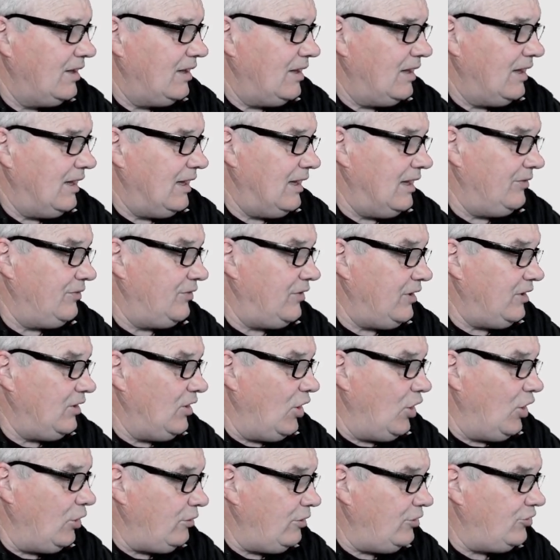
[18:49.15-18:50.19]
The
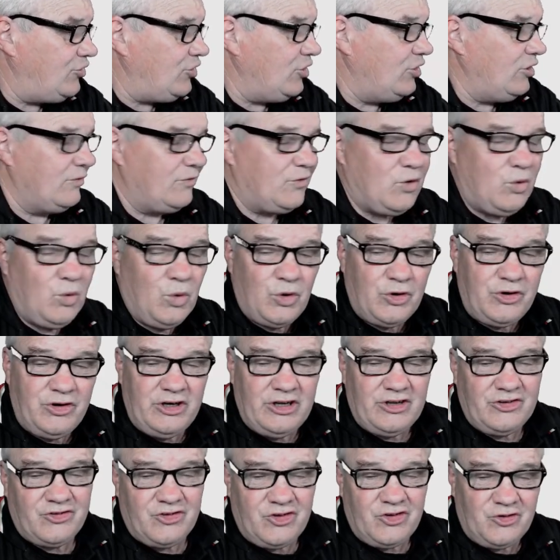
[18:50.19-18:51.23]
origin of
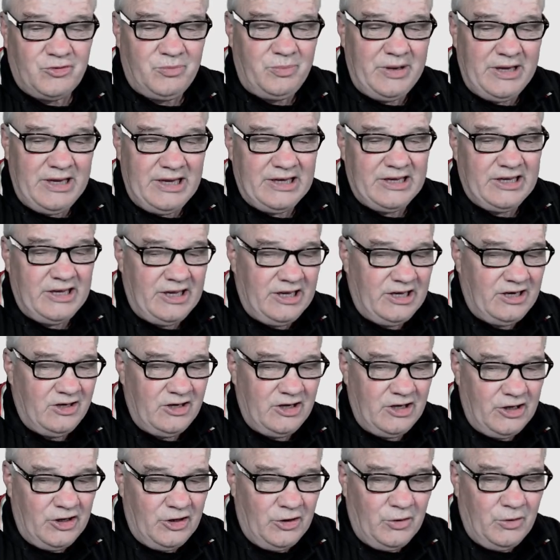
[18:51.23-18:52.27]
coordinates is PEG
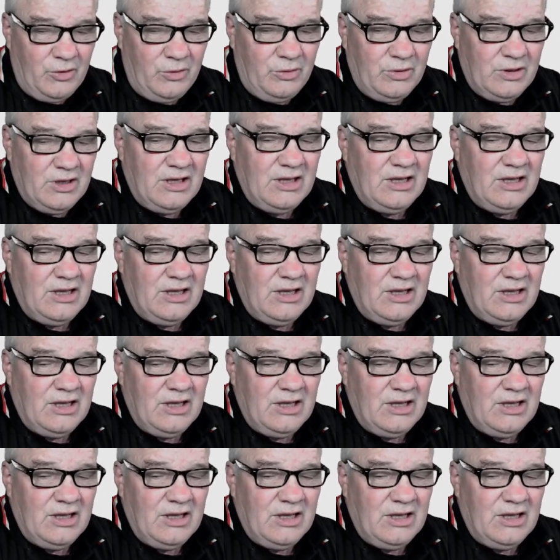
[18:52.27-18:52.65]
NL,